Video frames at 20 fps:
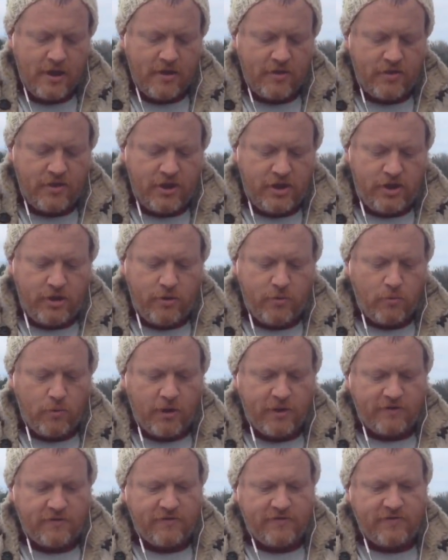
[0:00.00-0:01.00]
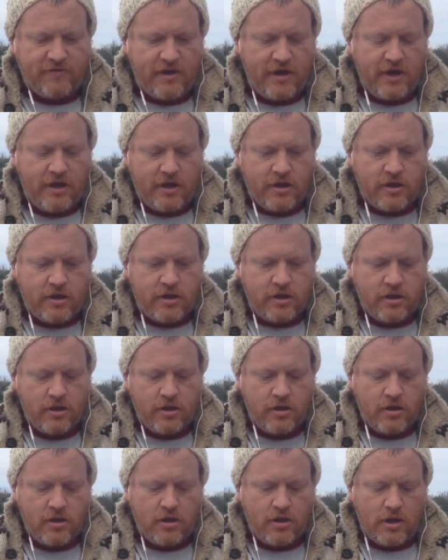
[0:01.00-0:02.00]
Then you want to take
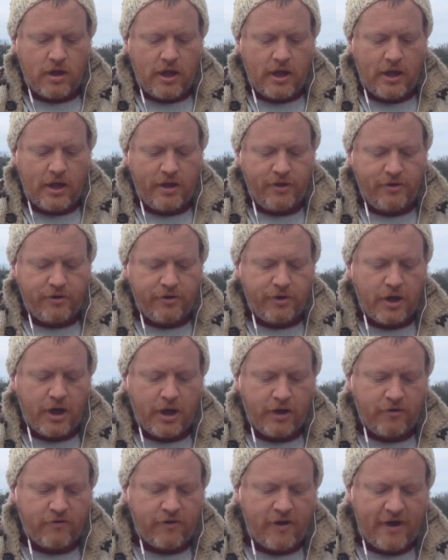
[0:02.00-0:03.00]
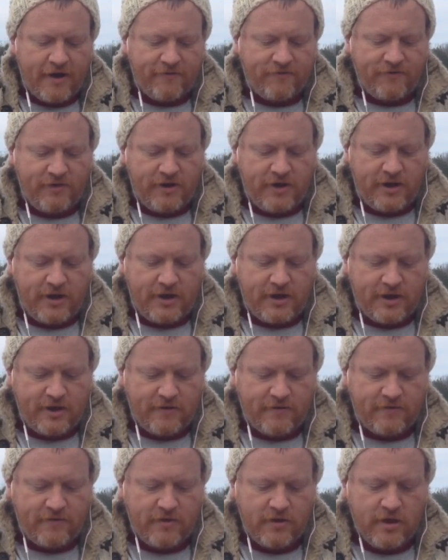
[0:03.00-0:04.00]
your non-drafting
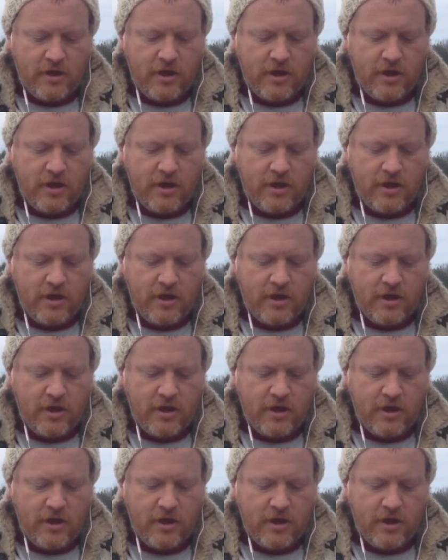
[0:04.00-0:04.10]
hand